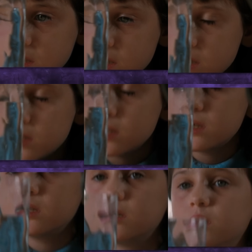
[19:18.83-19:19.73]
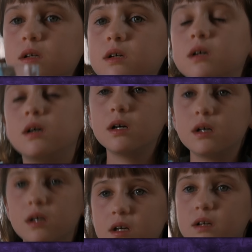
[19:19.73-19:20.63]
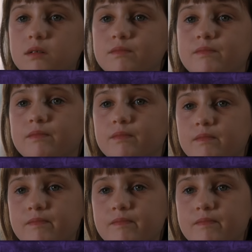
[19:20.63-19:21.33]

Miss Honey her powers, she fails and